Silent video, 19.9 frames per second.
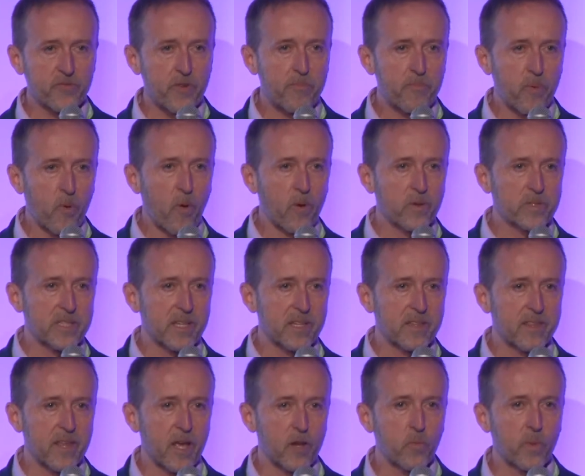reported
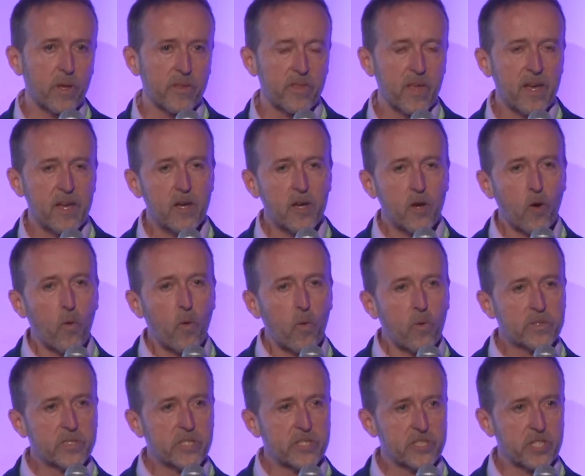that with
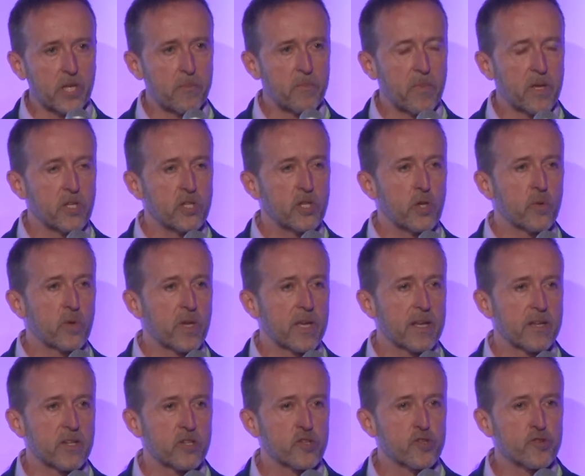autism, you
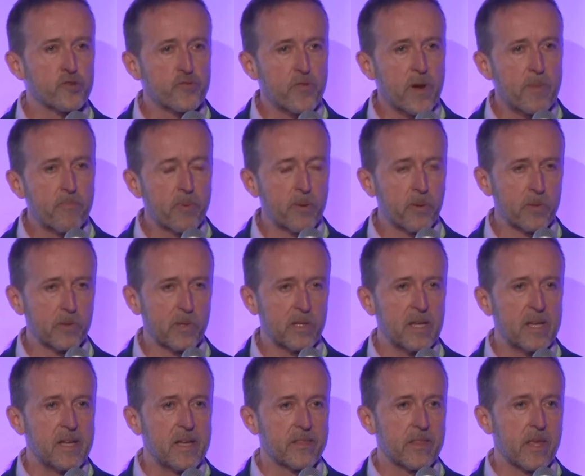can triple
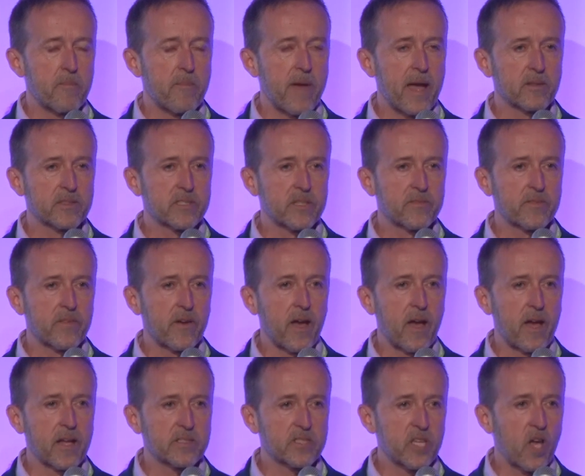the amount of
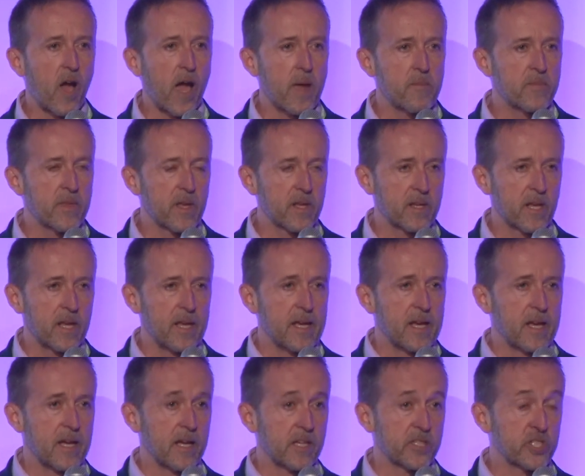time that
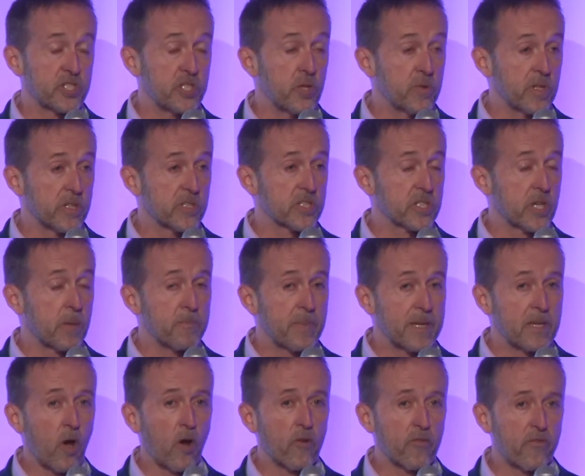students can
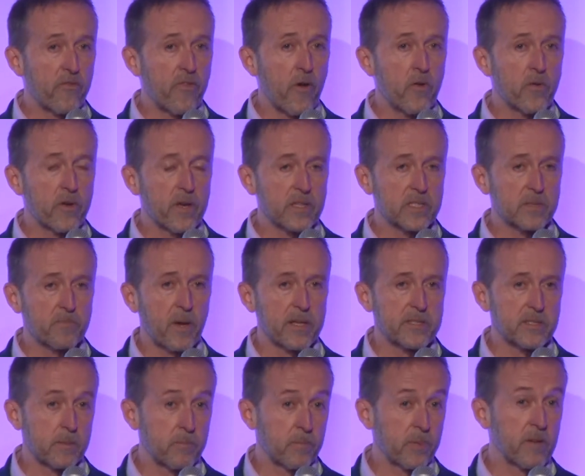be on focus by
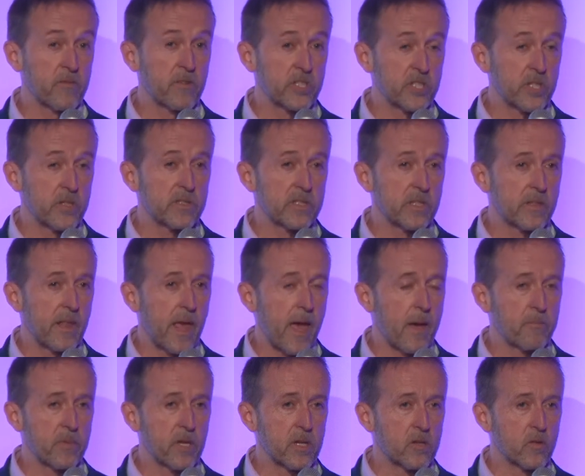simply reducing the
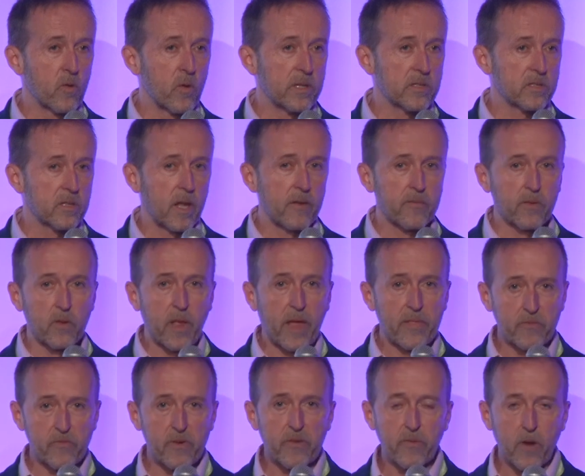ambient noise level and
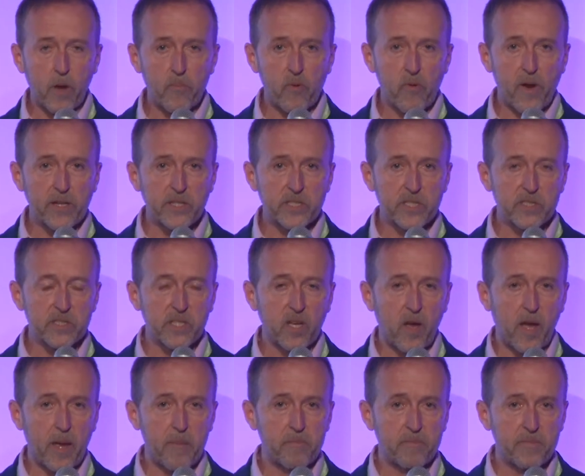the reverberation
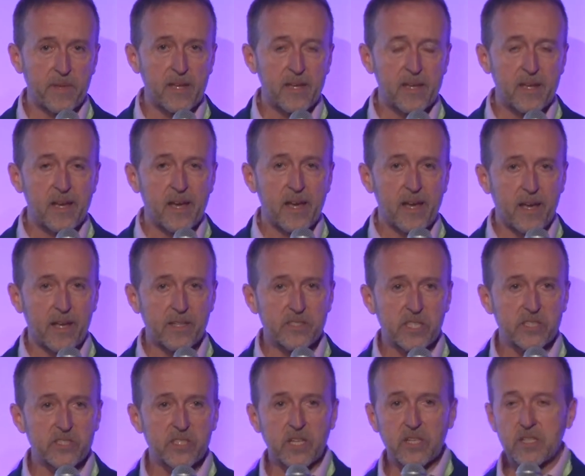time. It's a
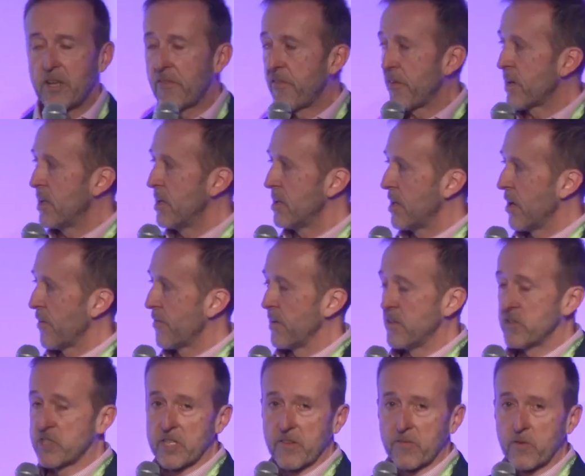significant
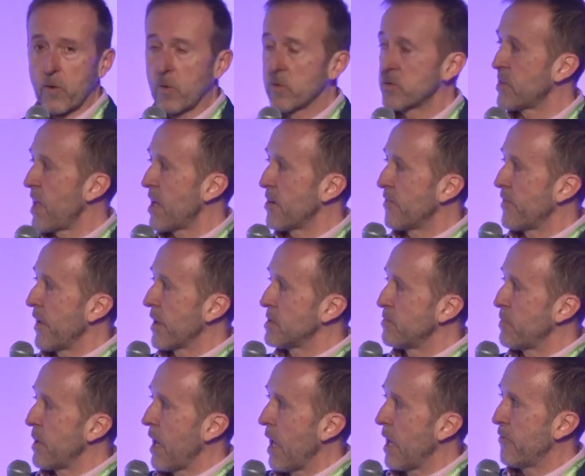difference, and of course, that affects
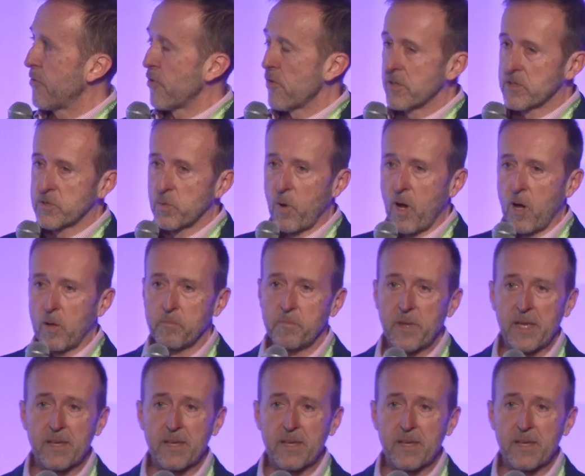behavior as well.